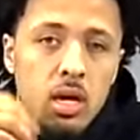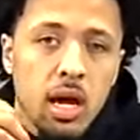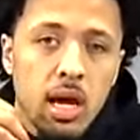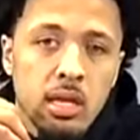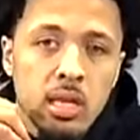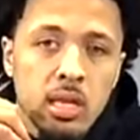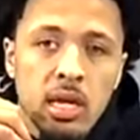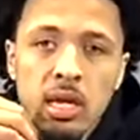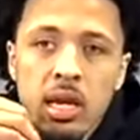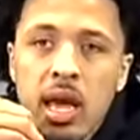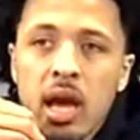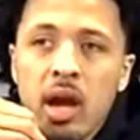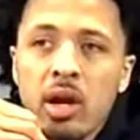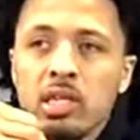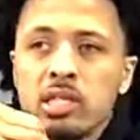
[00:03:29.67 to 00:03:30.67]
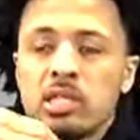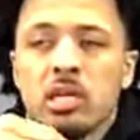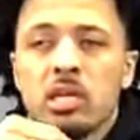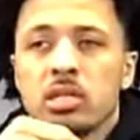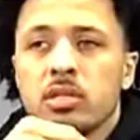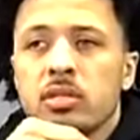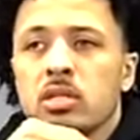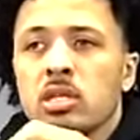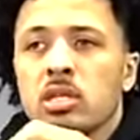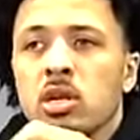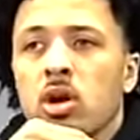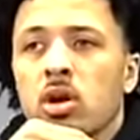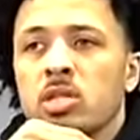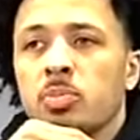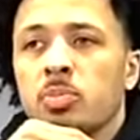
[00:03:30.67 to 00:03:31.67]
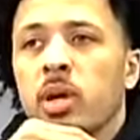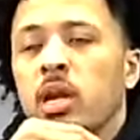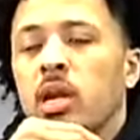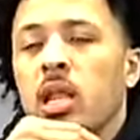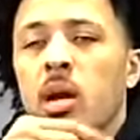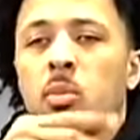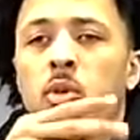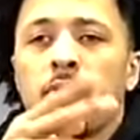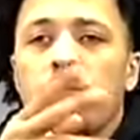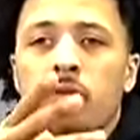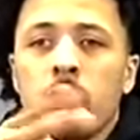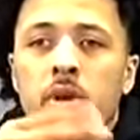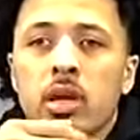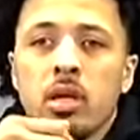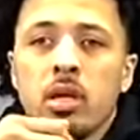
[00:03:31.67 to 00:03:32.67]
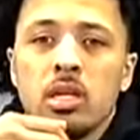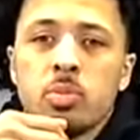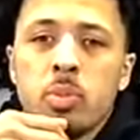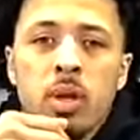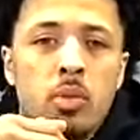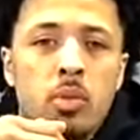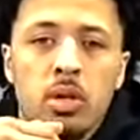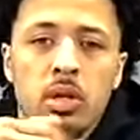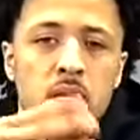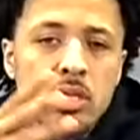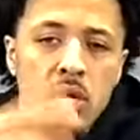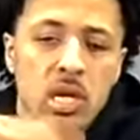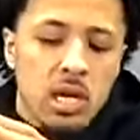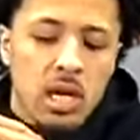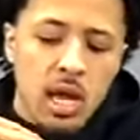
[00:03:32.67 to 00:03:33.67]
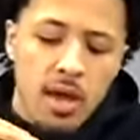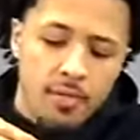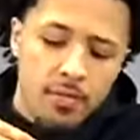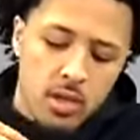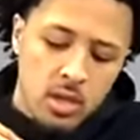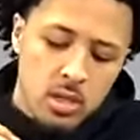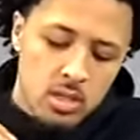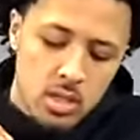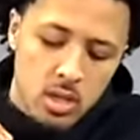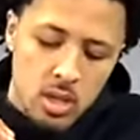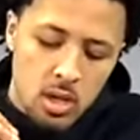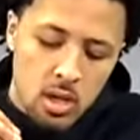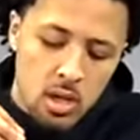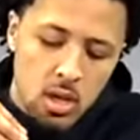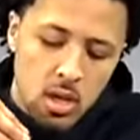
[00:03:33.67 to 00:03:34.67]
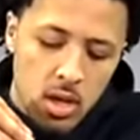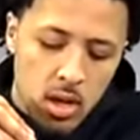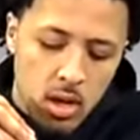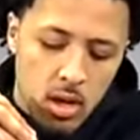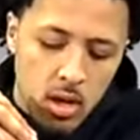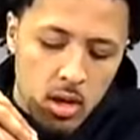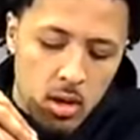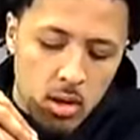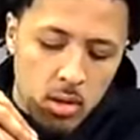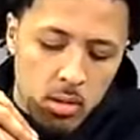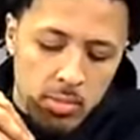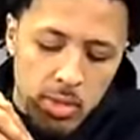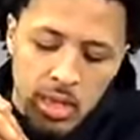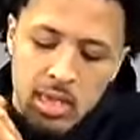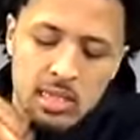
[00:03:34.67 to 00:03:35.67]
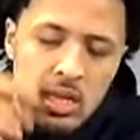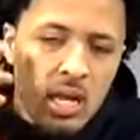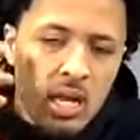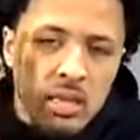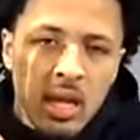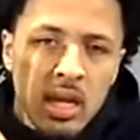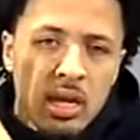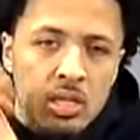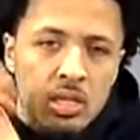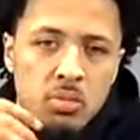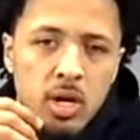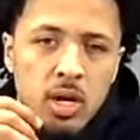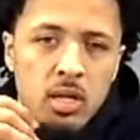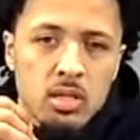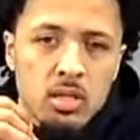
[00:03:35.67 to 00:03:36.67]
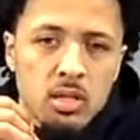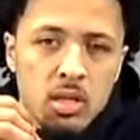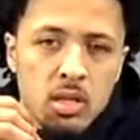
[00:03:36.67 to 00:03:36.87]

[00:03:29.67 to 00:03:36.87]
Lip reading: I think now he's just, you know, he's playing a lot more free. He's playing with a ton of confidence. And he's not thinking as much.